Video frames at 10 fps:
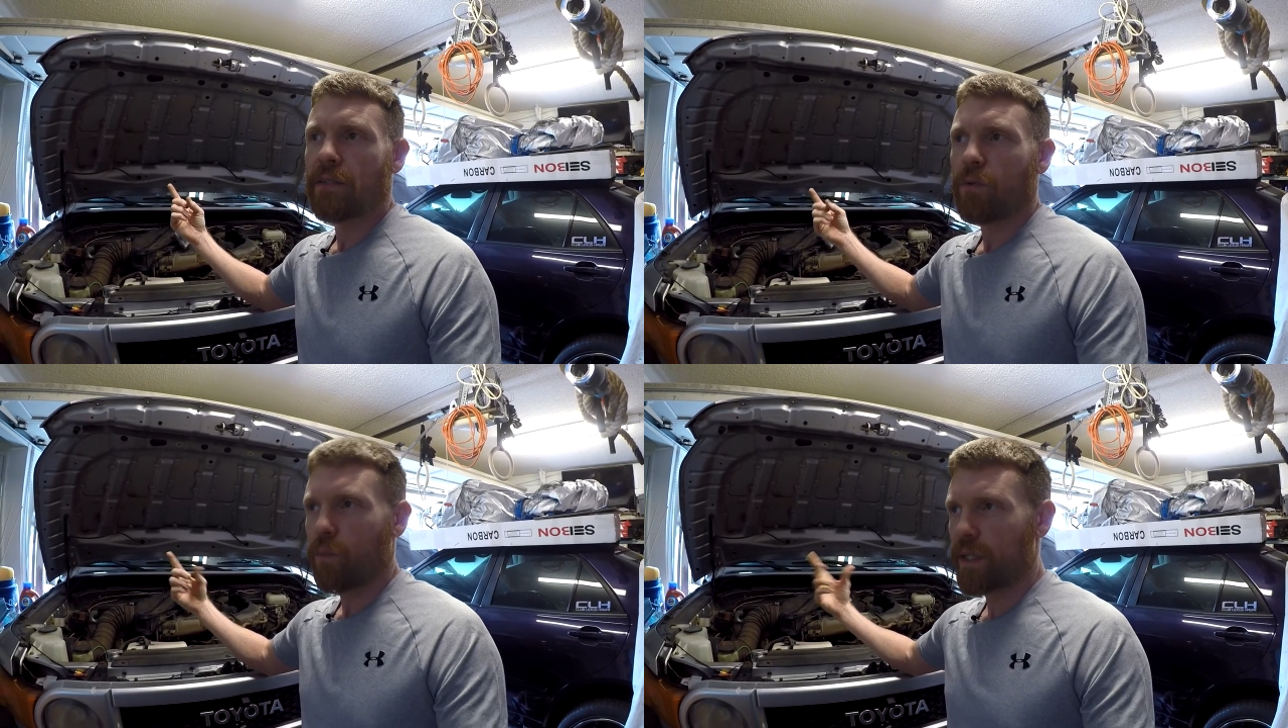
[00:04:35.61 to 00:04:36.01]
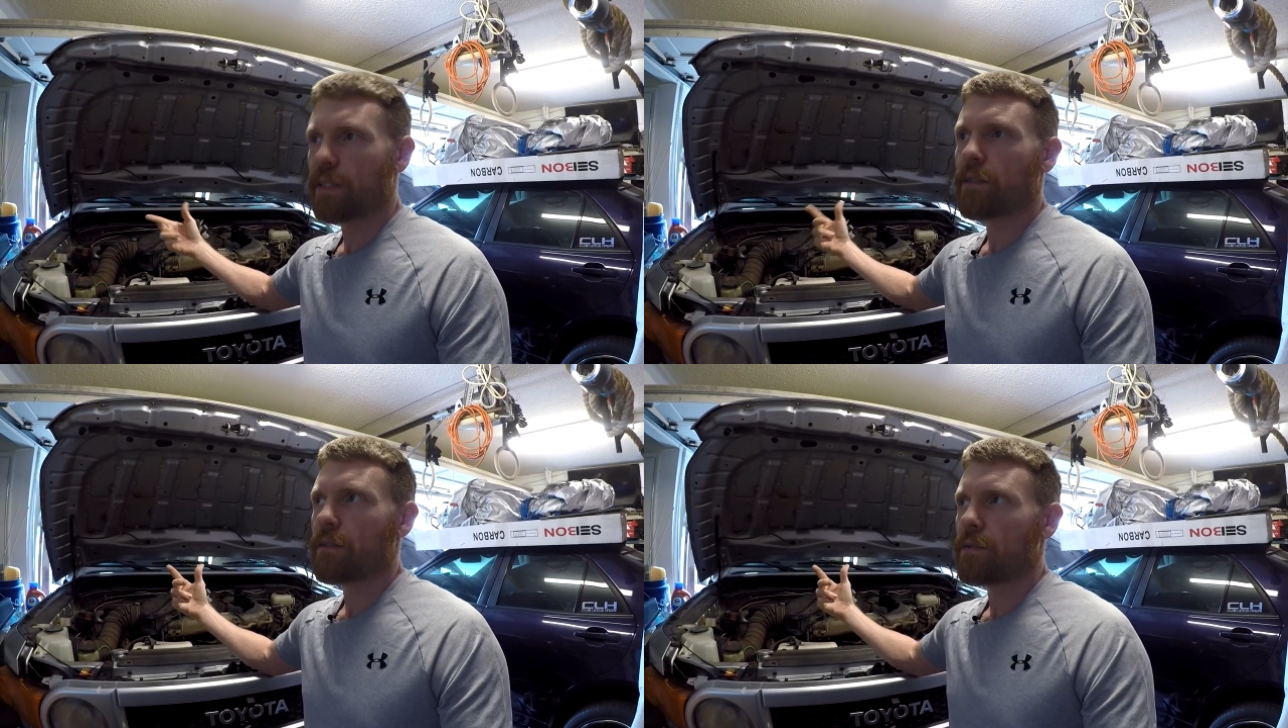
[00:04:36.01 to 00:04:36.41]

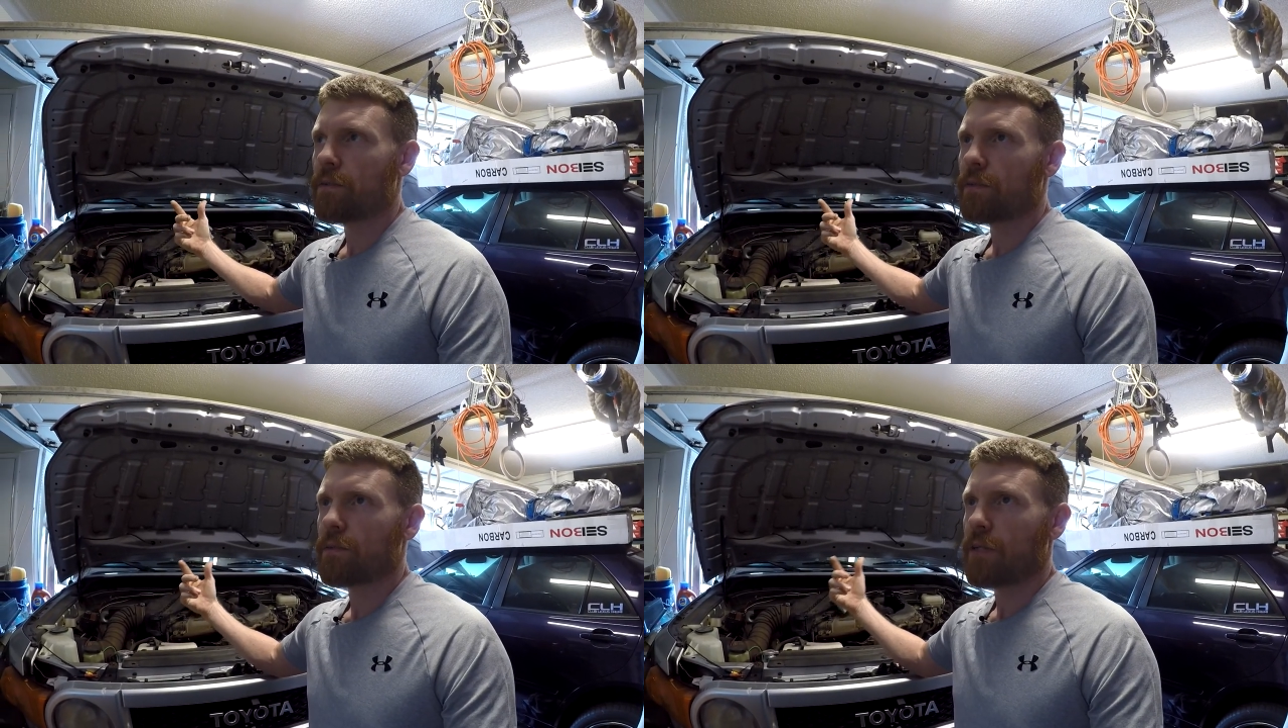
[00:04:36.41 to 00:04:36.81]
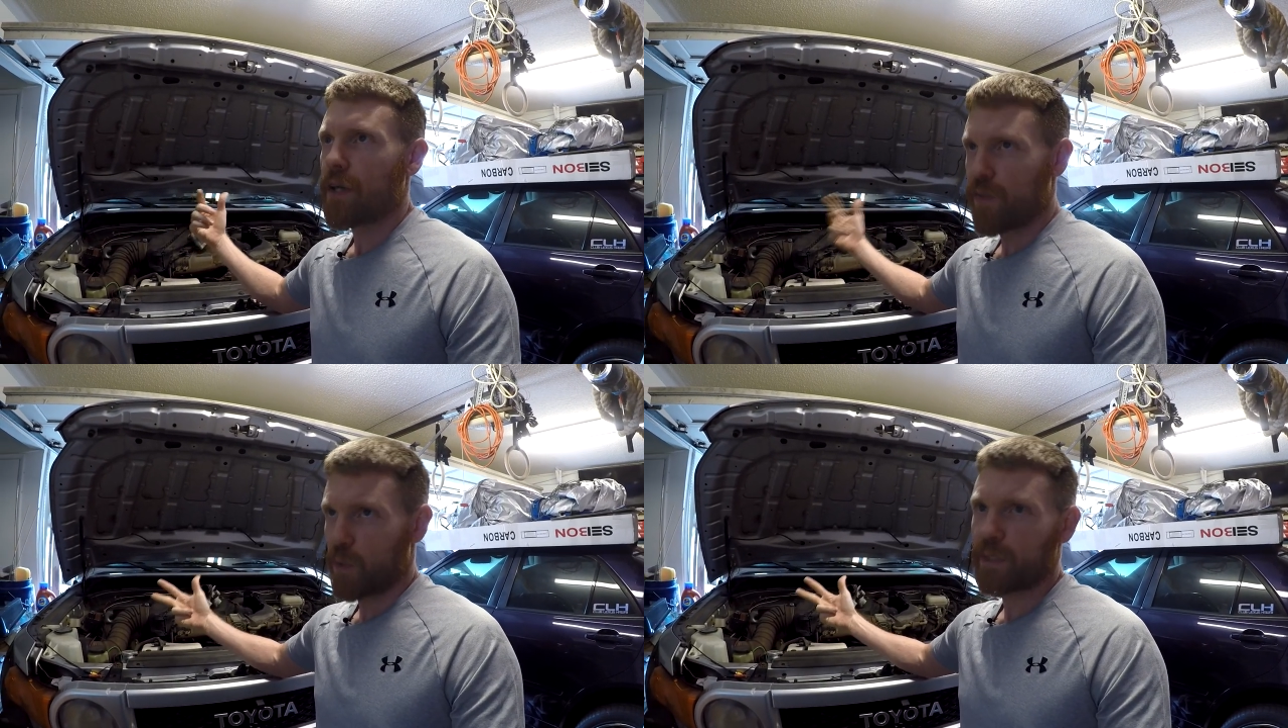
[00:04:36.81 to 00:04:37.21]
with a
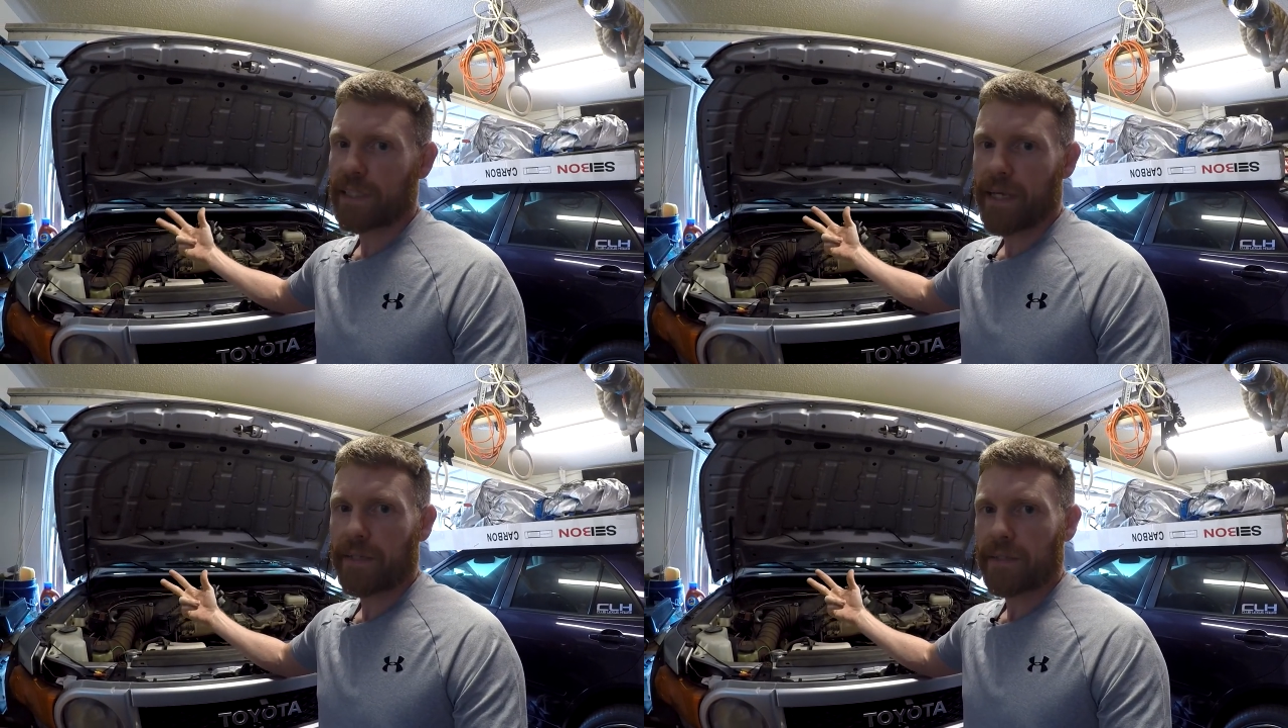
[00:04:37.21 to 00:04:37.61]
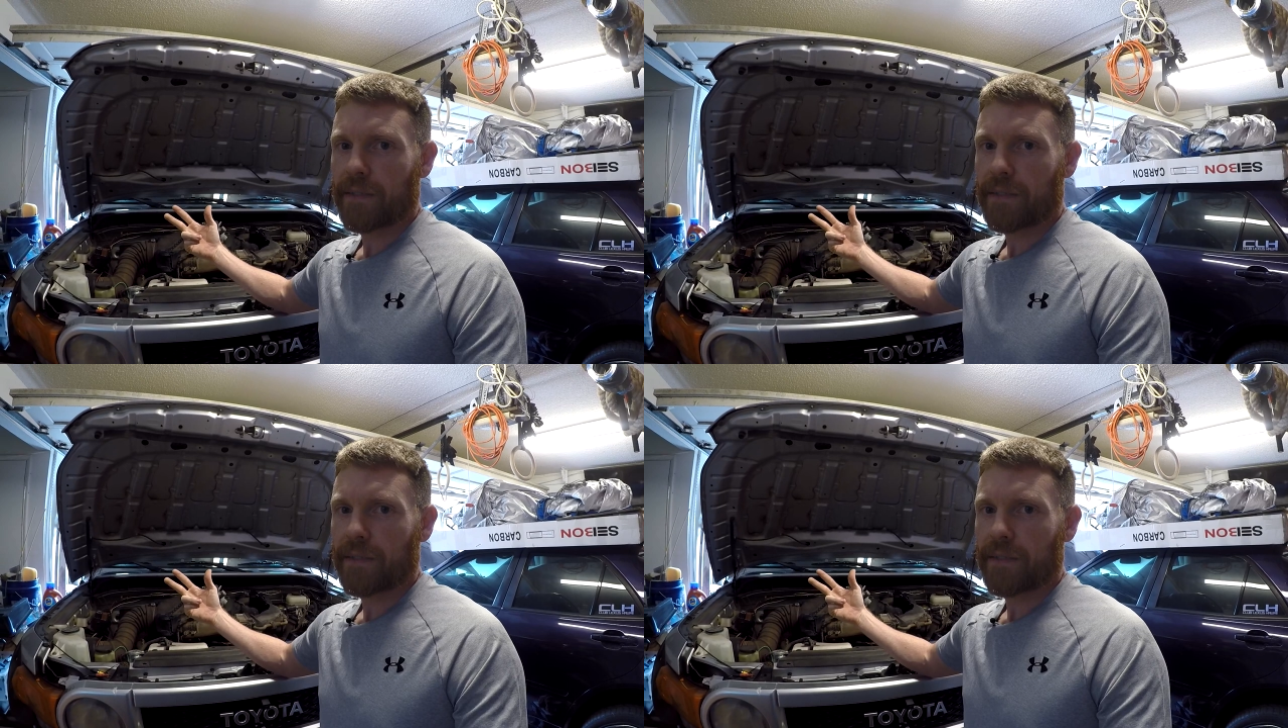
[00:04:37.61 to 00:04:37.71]
thermostat.